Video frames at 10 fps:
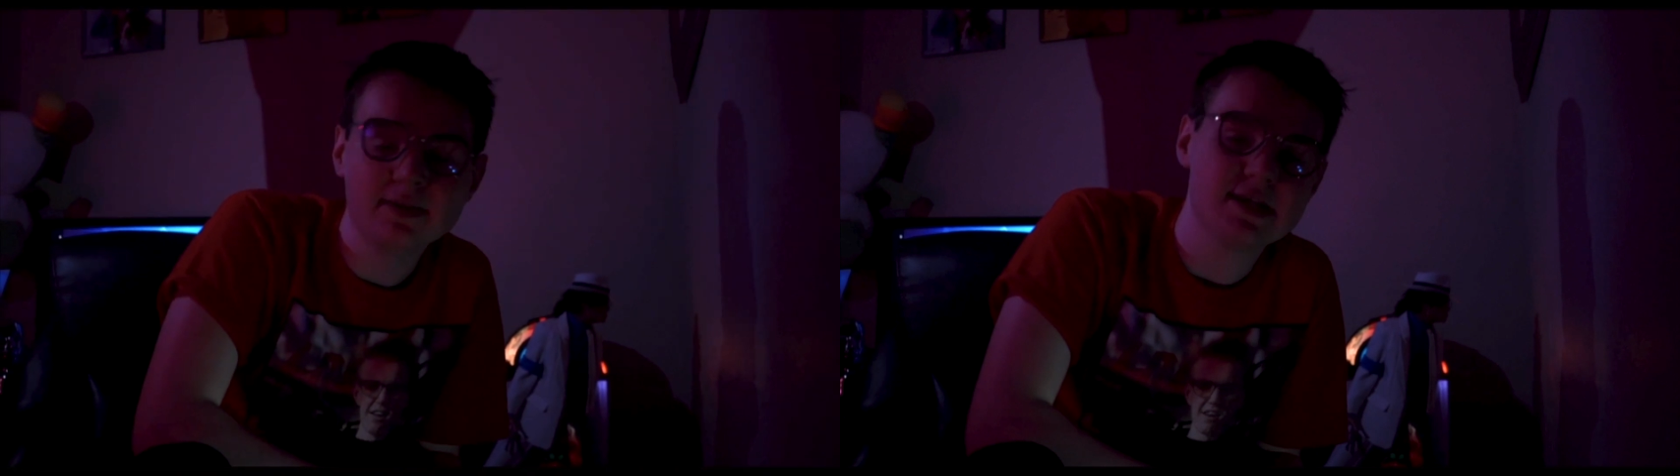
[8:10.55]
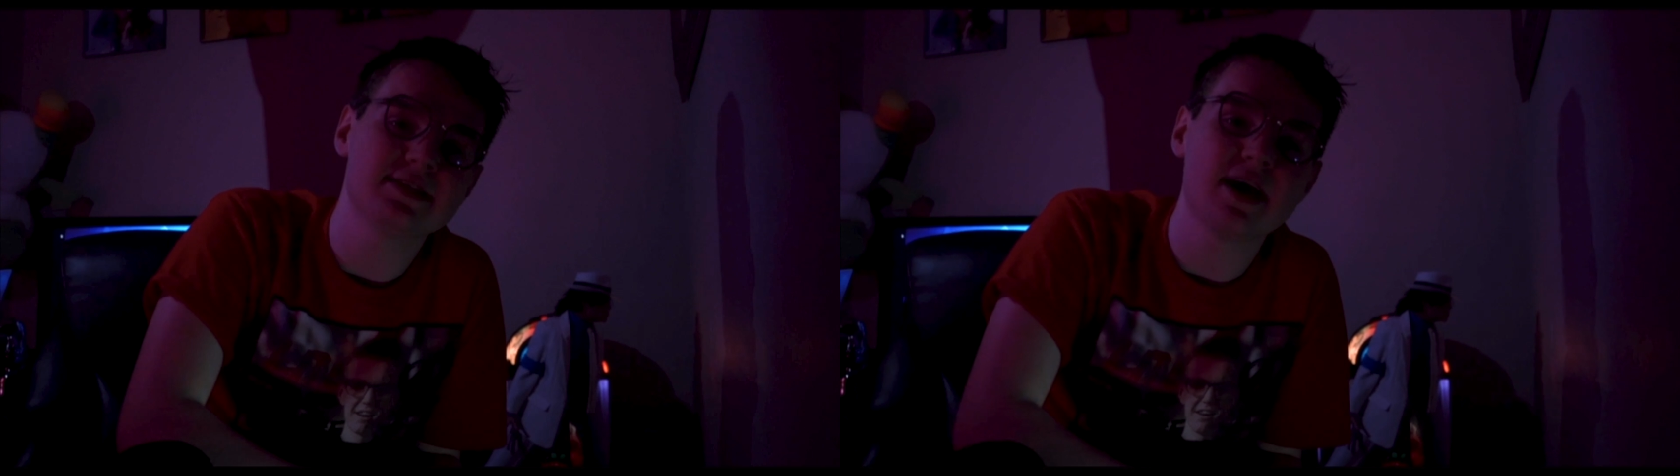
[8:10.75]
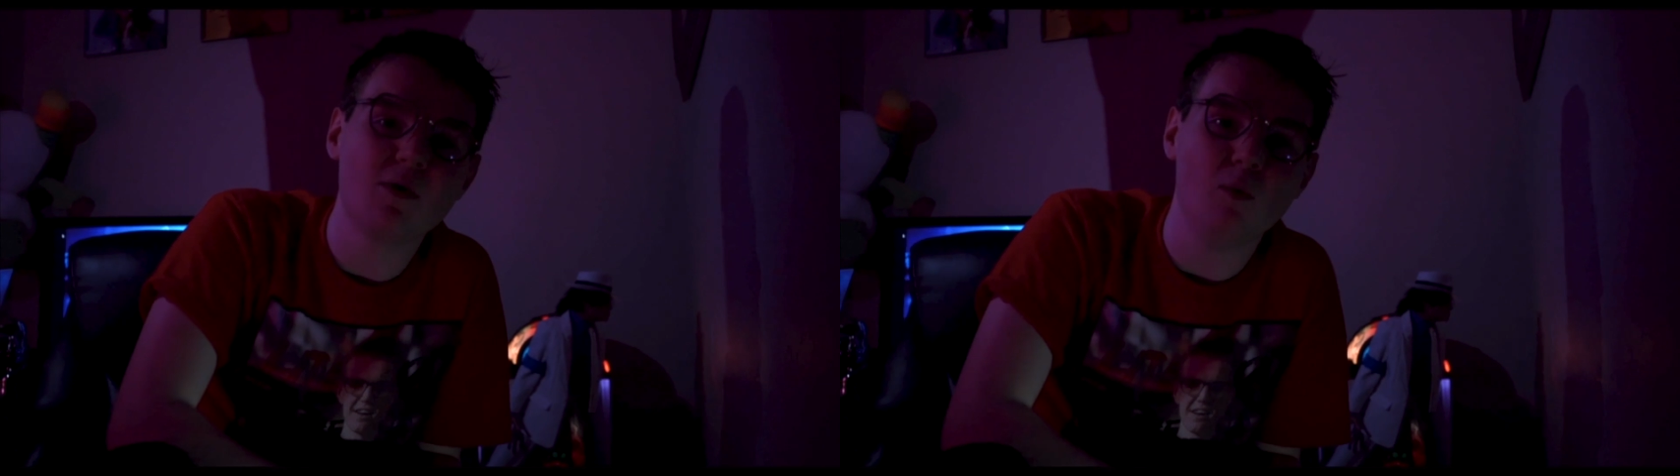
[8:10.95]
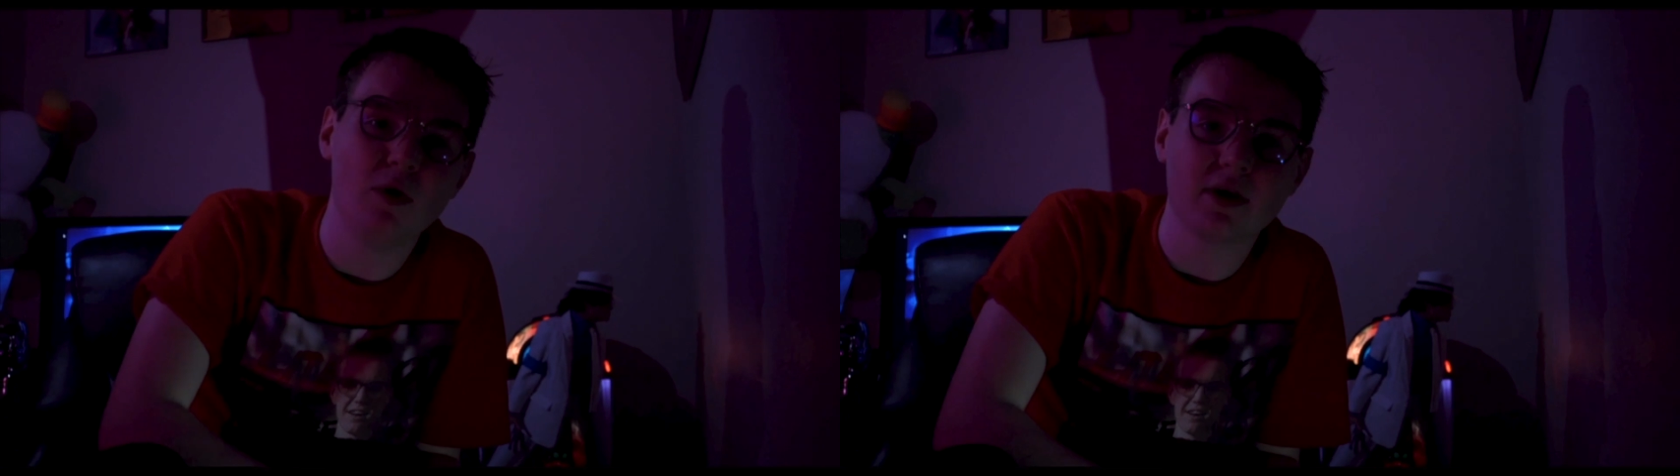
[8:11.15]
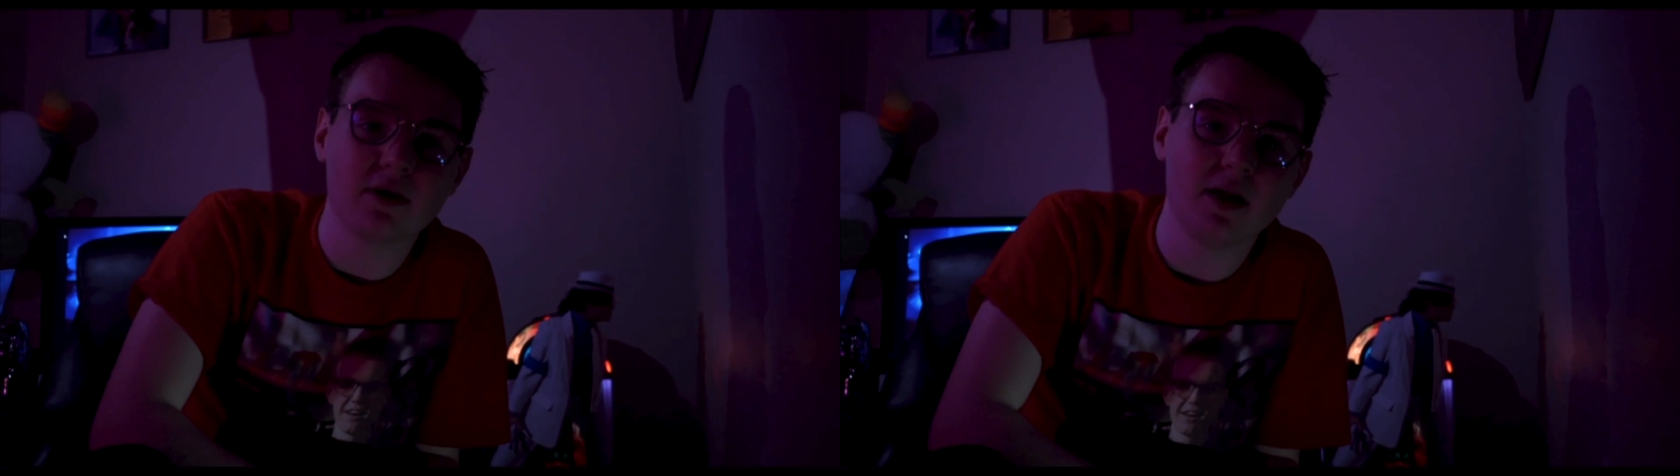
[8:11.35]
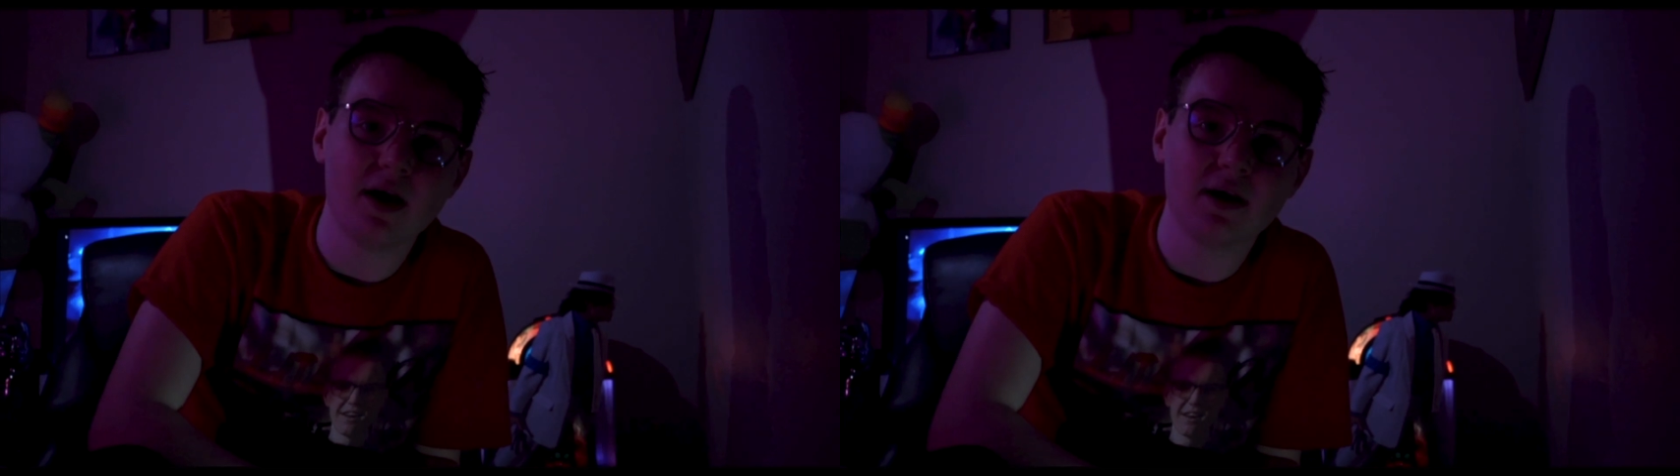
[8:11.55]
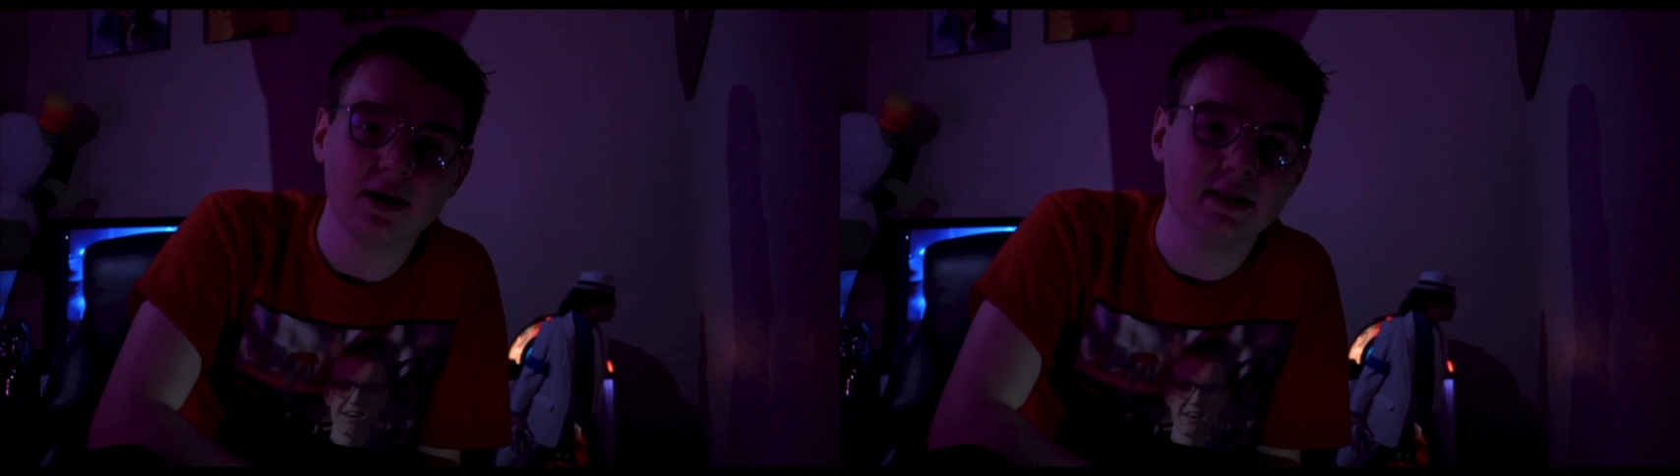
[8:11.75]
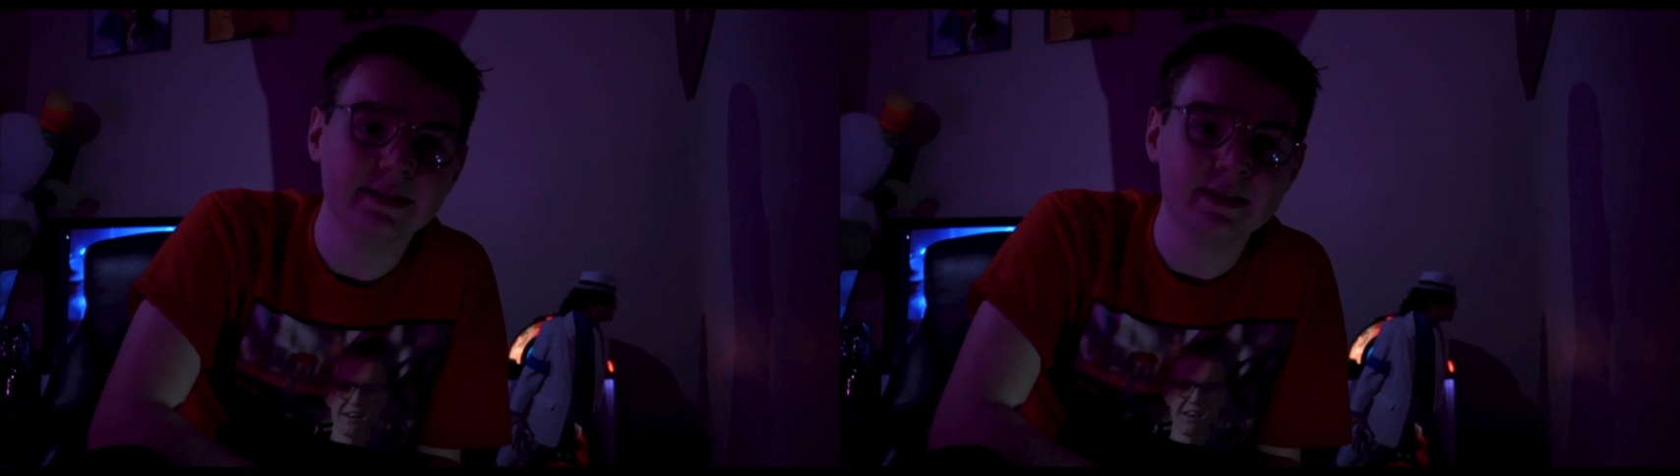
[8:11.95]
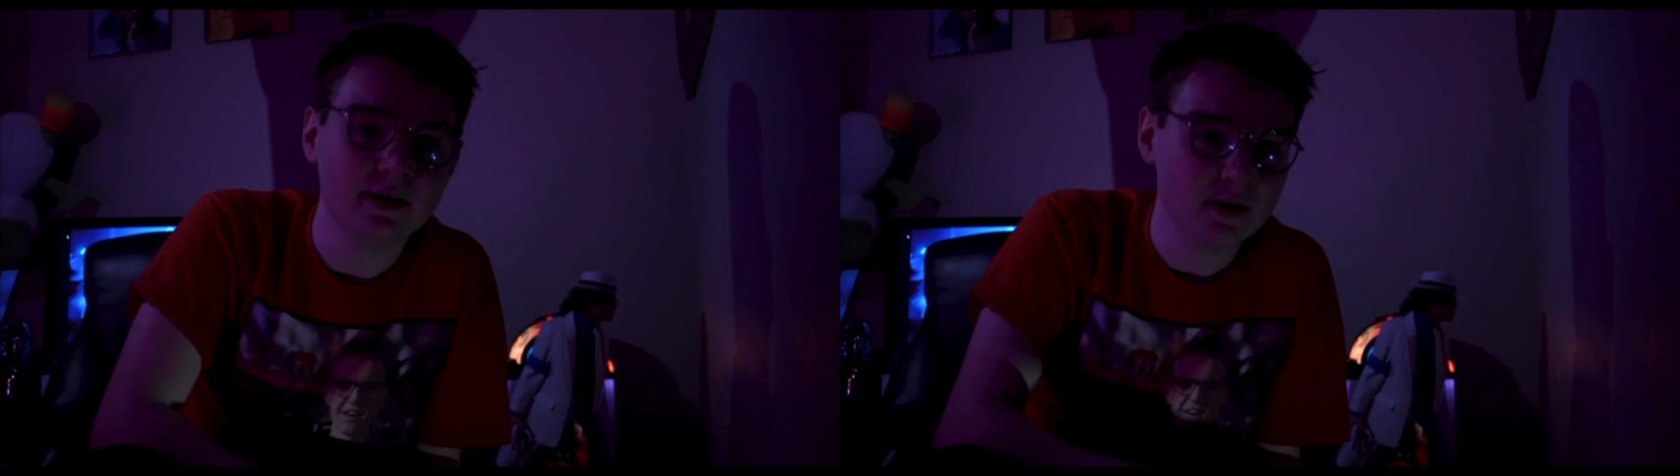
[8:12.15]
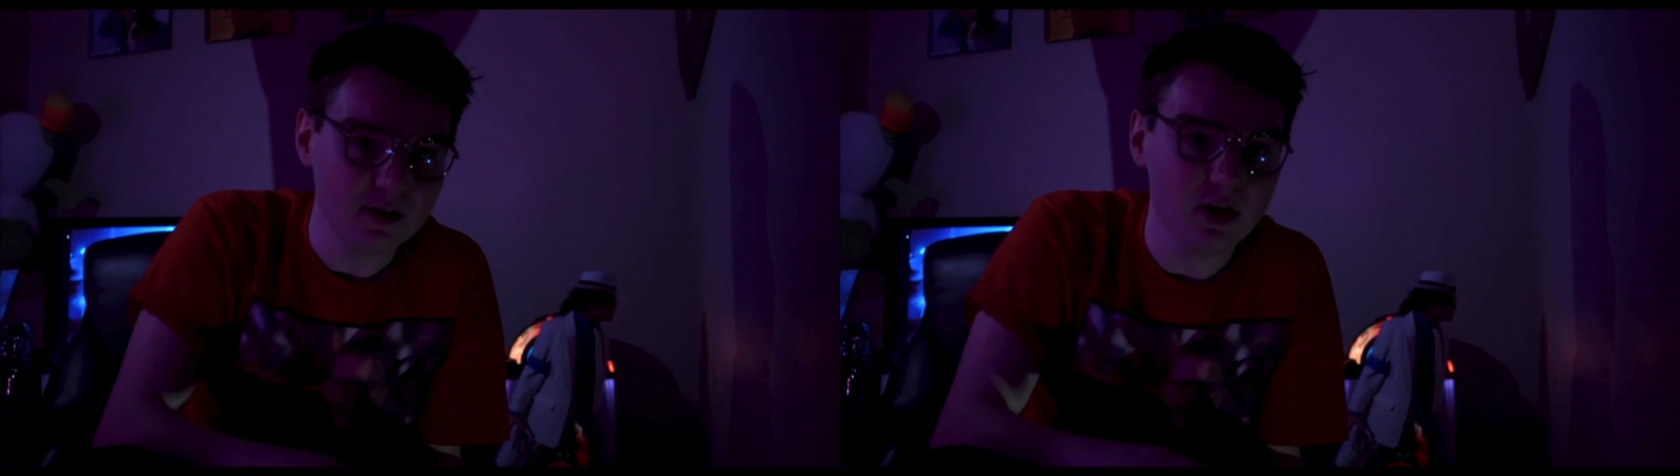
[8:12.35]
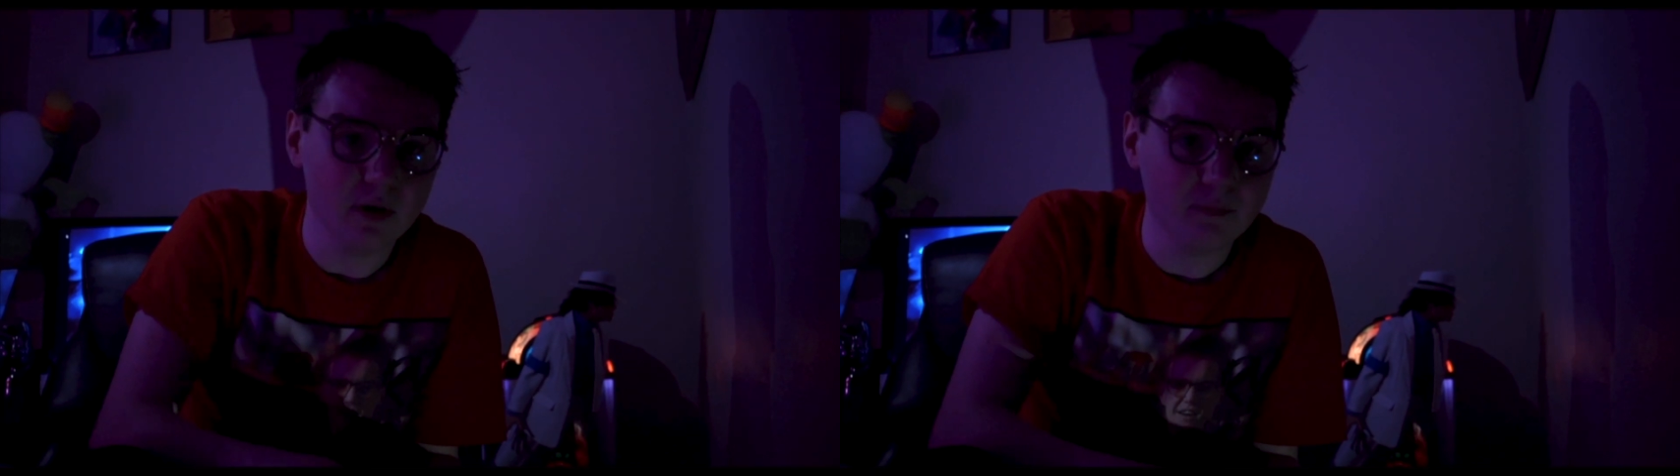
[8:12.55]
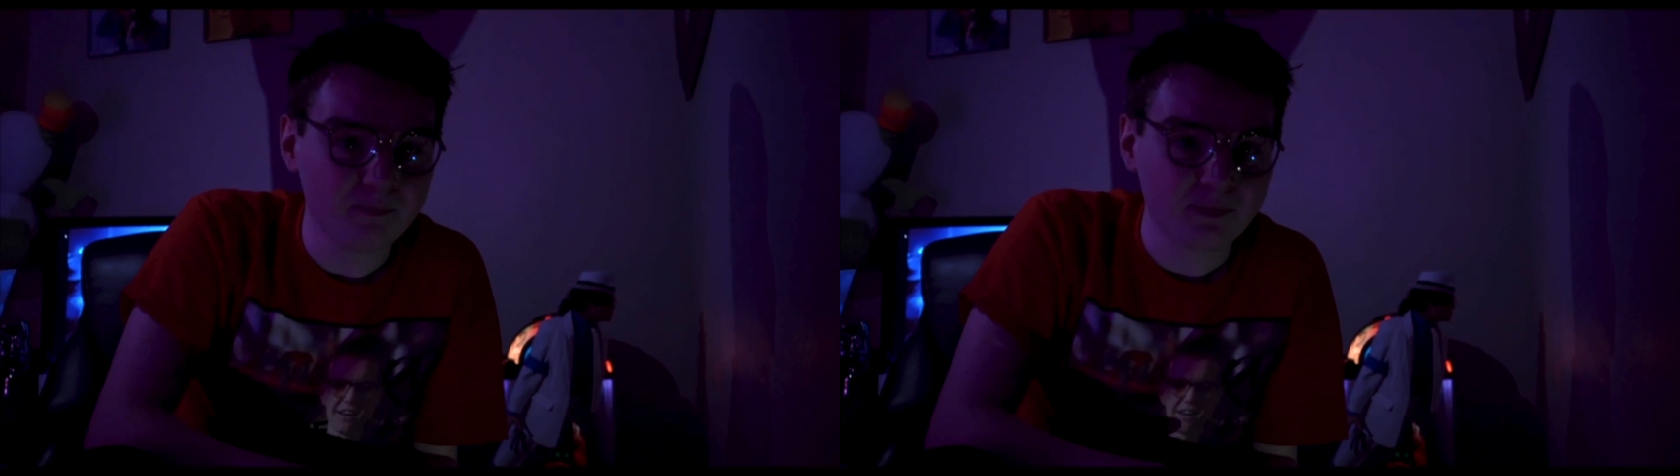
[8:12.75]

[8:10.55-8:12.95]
It's now one o'clock, and you know,